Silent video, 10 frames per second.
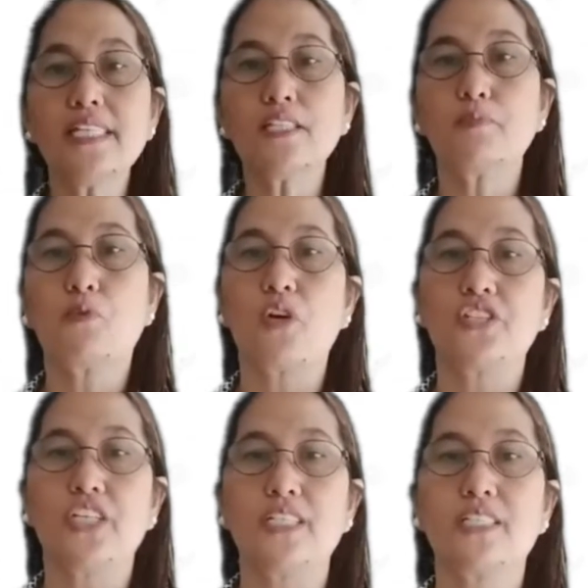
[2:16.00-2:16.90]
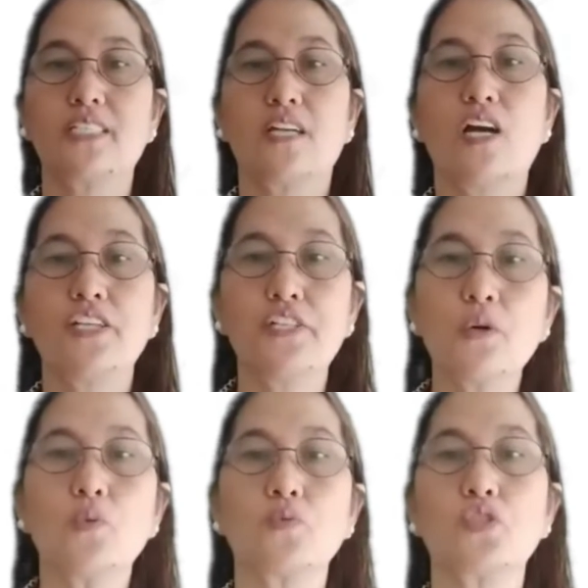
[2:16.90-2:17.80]
These projects are
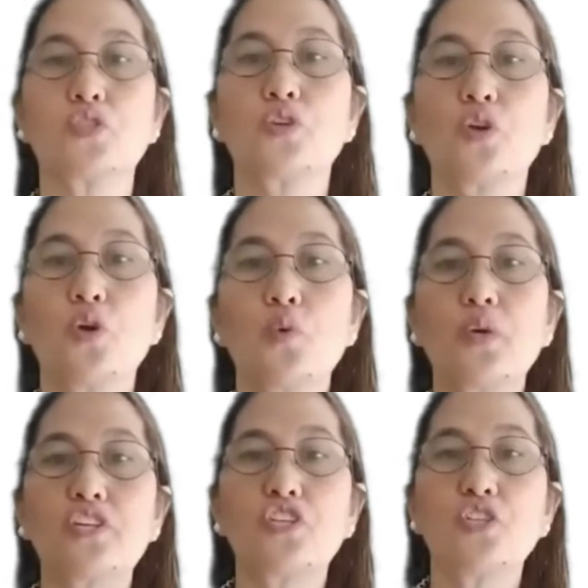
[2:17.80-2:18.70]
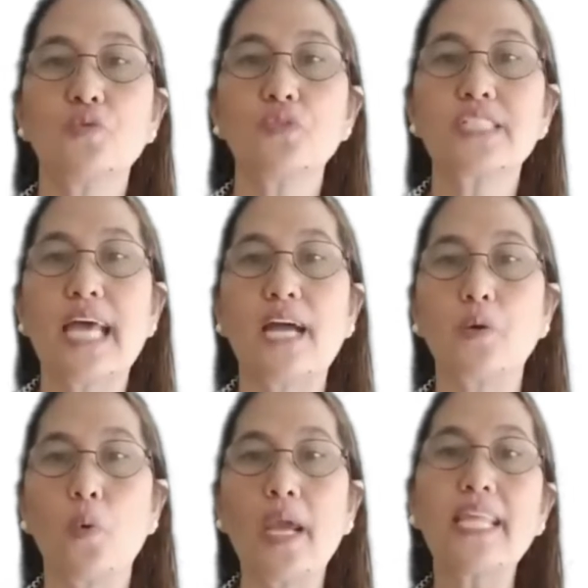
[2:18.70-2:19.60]
those which use
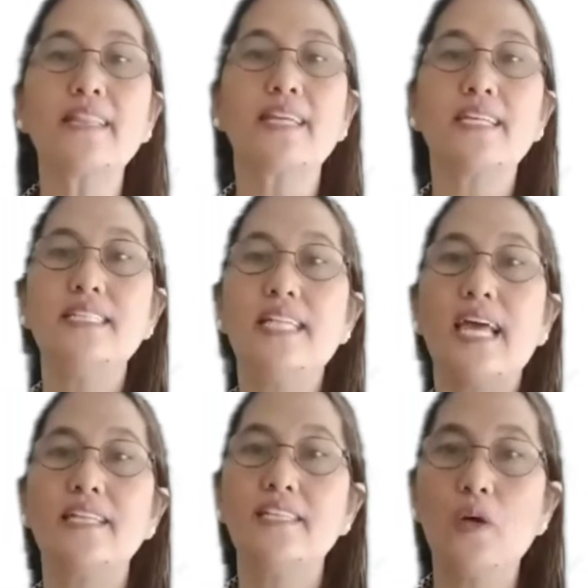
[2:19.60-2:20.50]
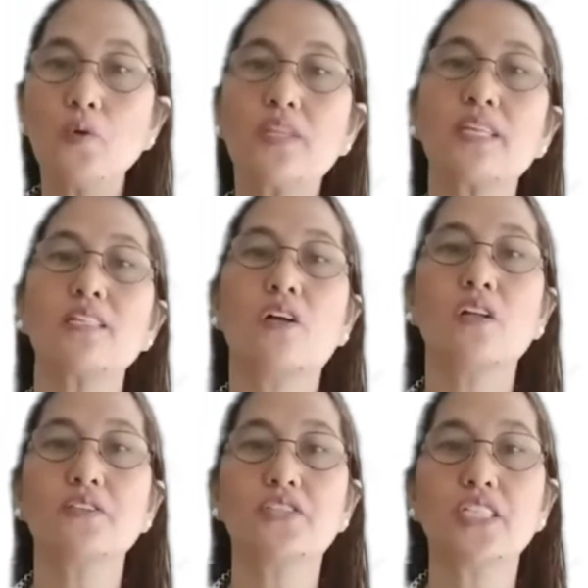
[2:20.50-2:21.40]
acquainted and known
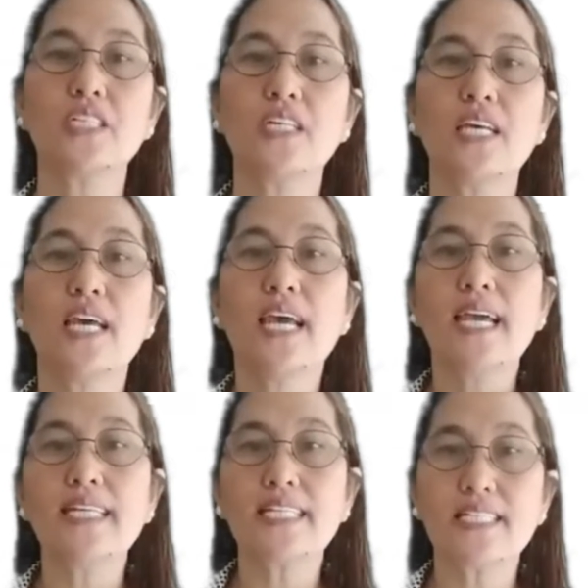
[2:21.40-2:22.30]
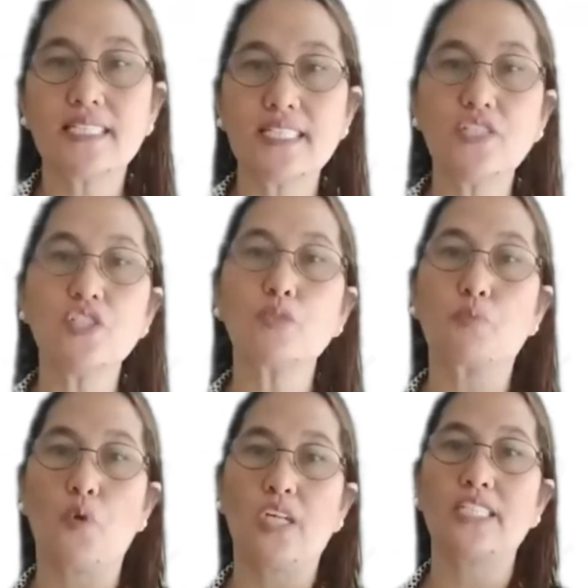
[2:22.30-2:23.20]
technology in the continuous
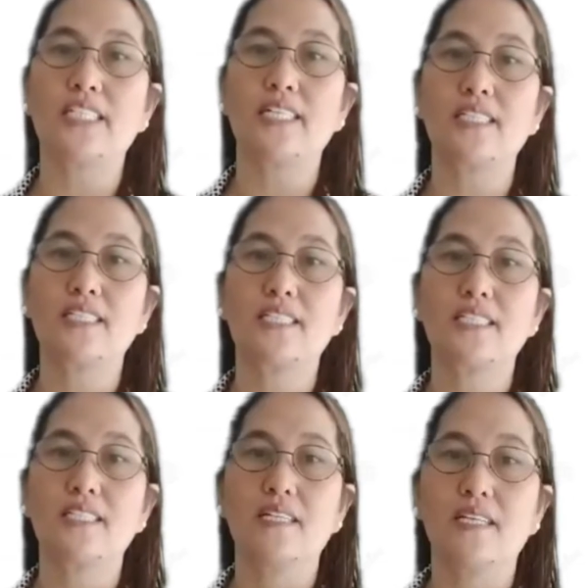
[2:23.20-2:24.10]
process.